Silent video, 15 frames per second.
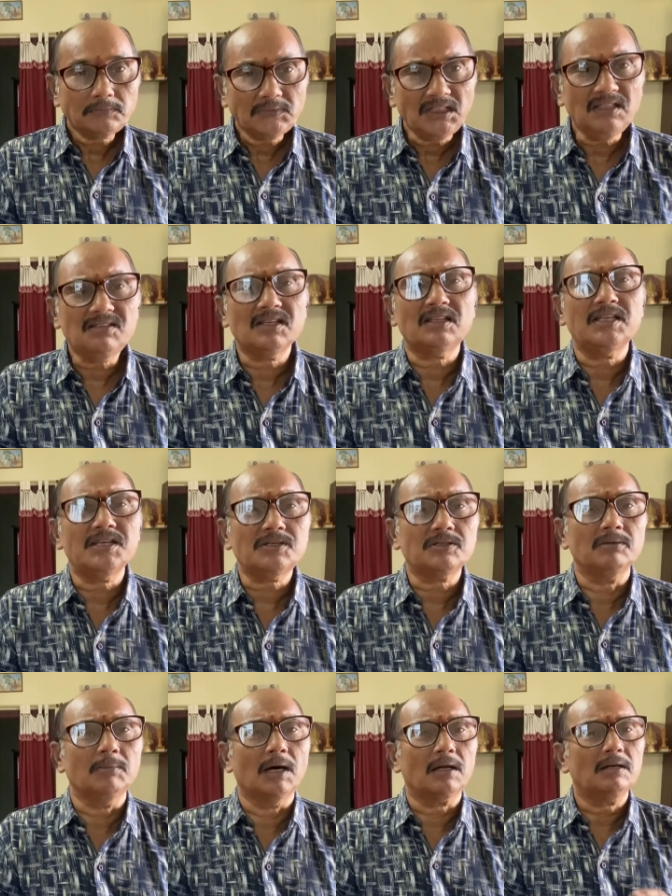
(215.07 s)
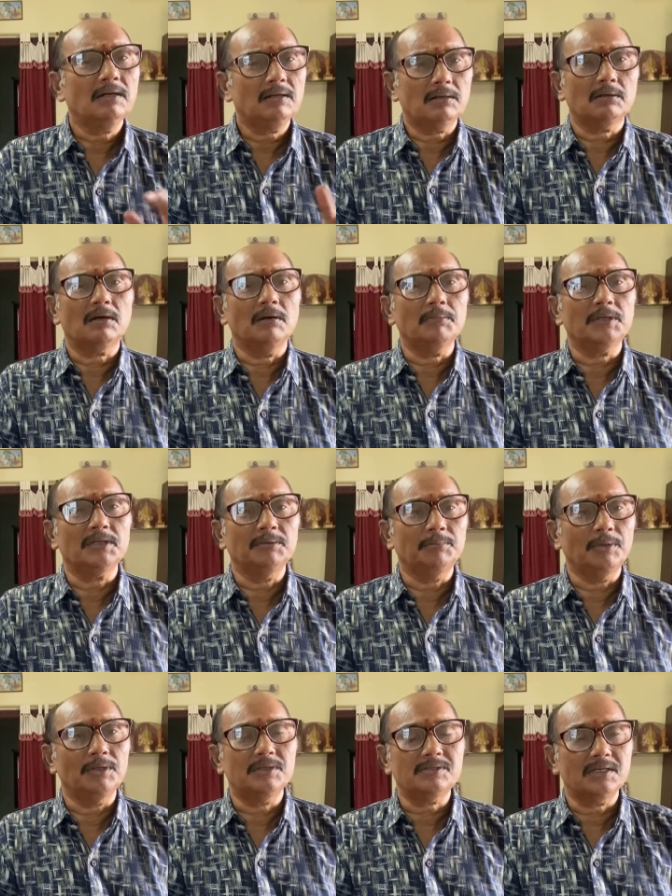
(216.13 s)
Satish Kumar to come to the
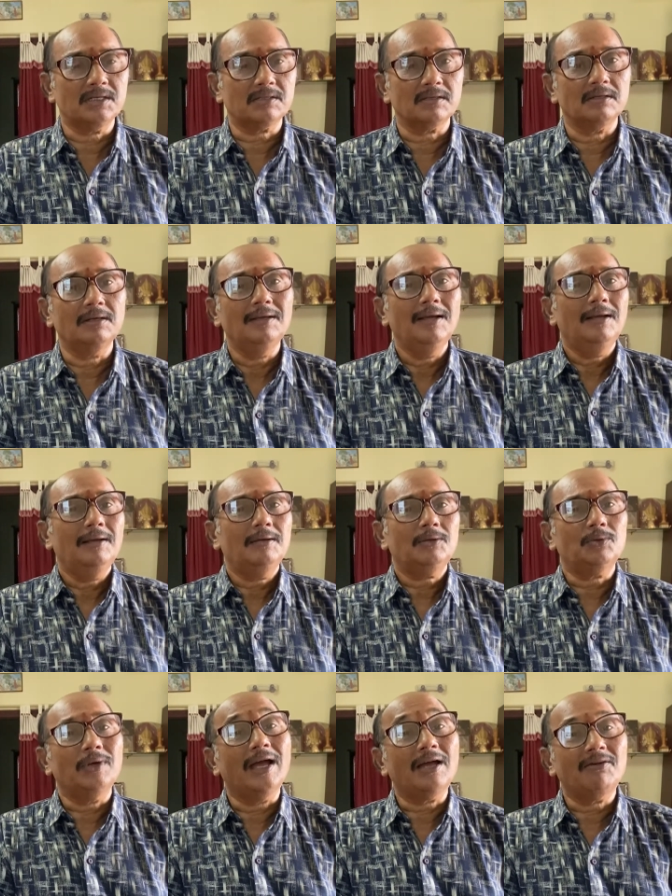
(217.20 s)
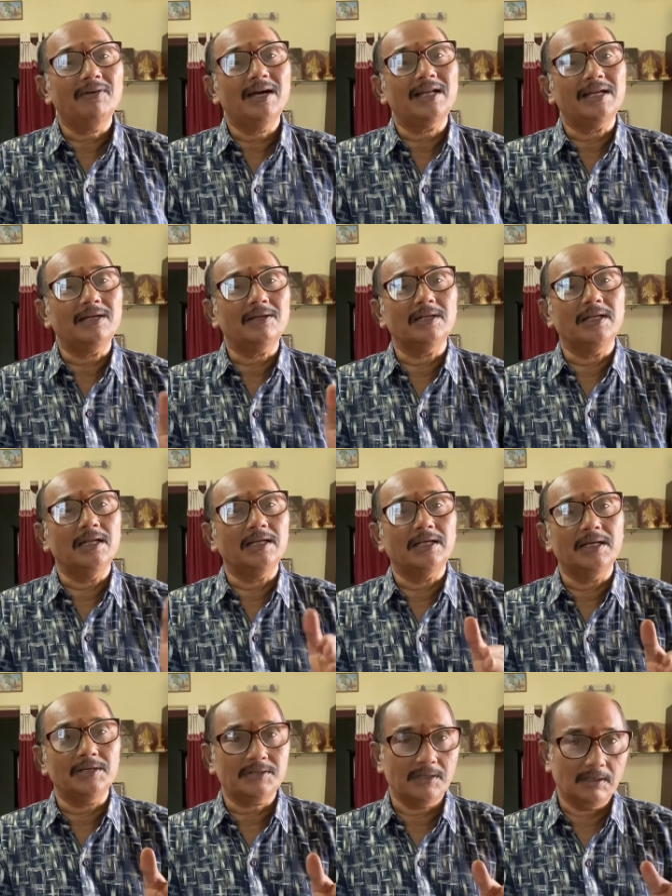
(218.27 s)
police station to inquire into an
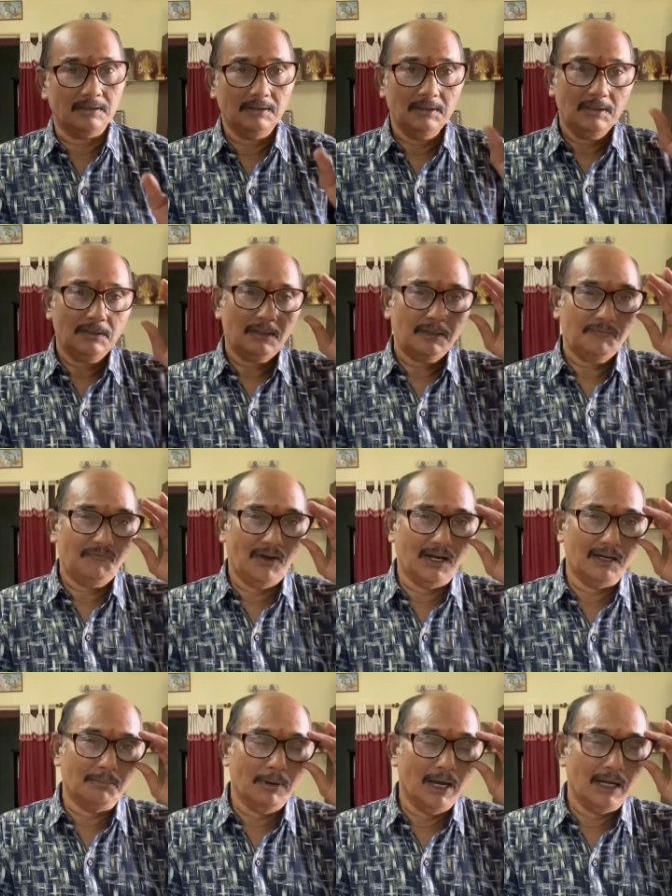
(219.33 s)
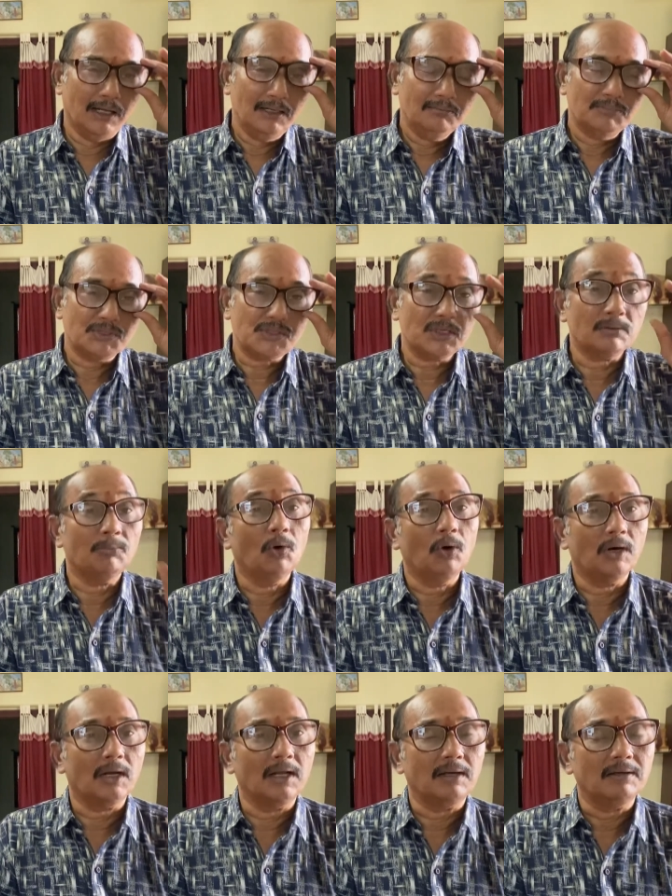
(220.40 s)
allegation filed by Mr.
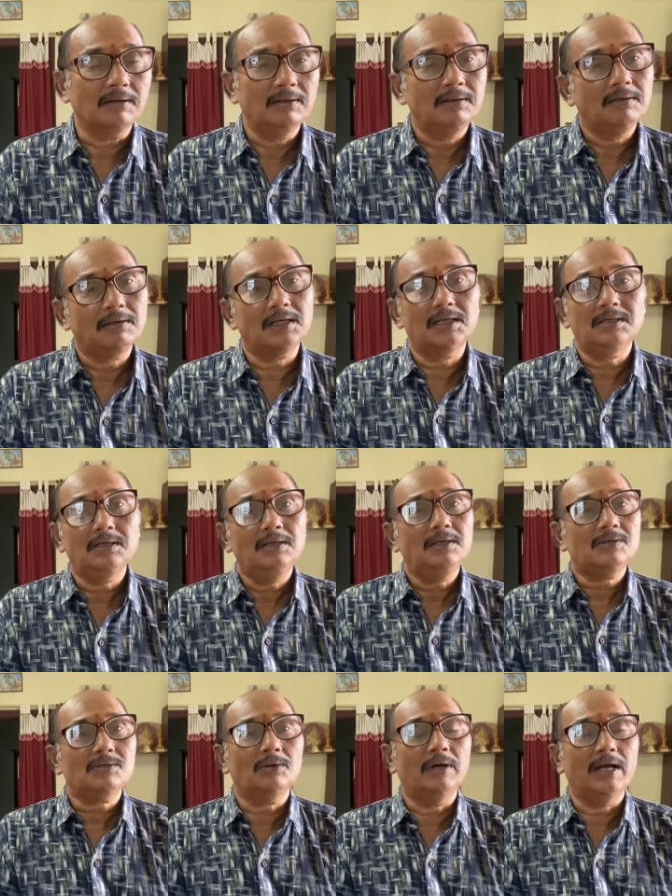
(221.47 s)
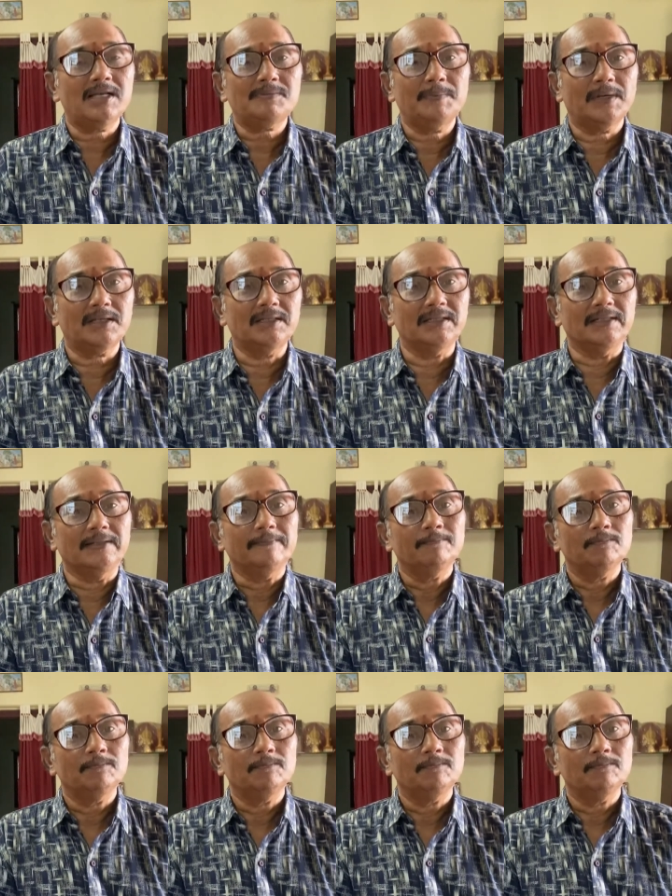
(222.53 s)
Mohanan. Right. So as per the